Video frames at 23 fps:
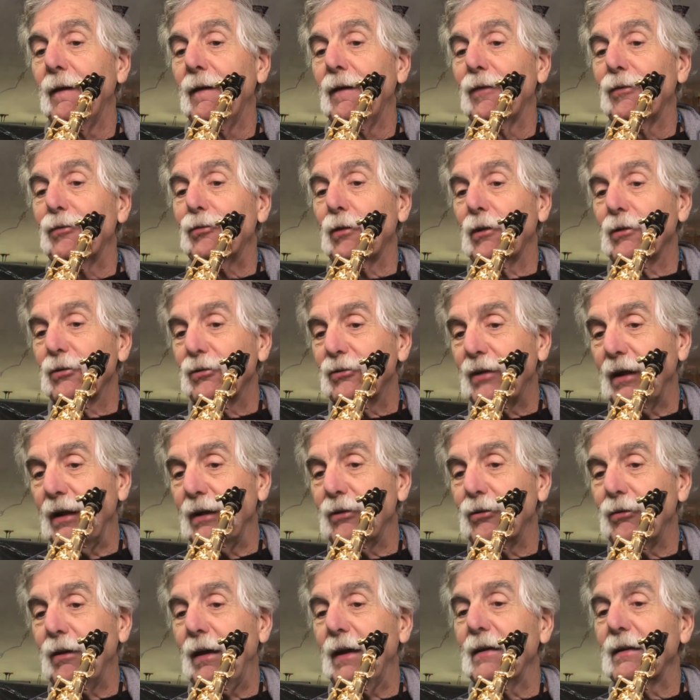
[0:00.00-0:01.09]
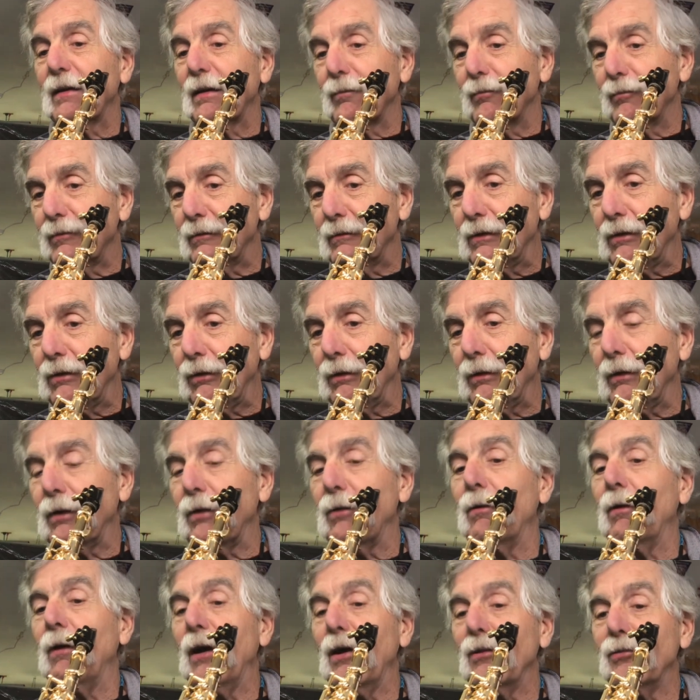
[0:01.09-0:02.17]
So instead of trying to go
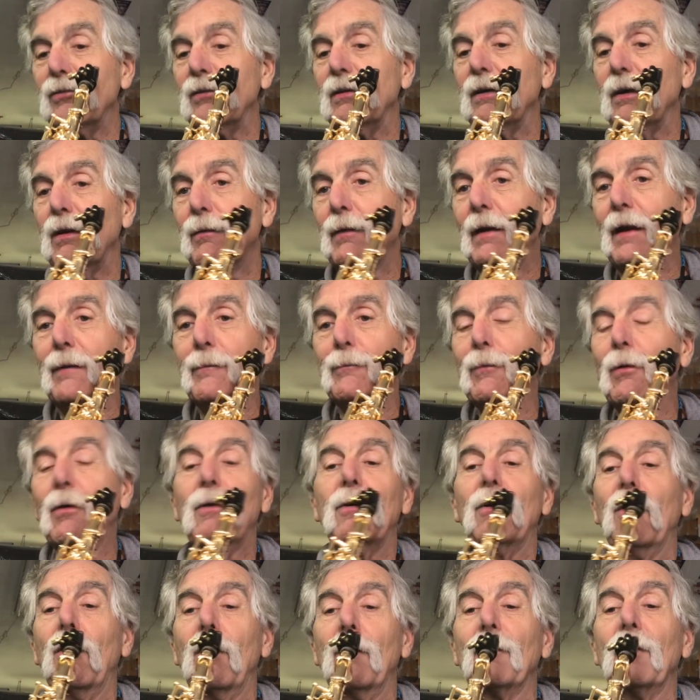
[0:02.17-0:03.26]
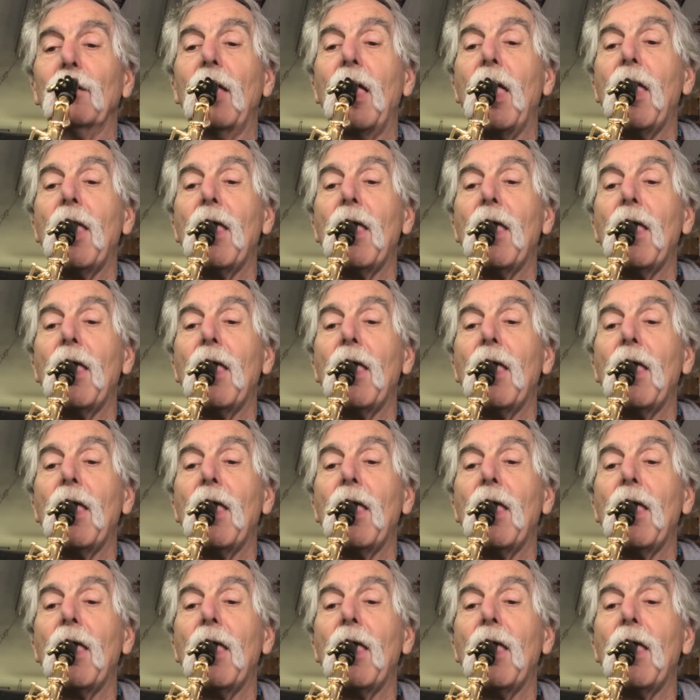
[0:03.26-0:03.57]
across here like more normal,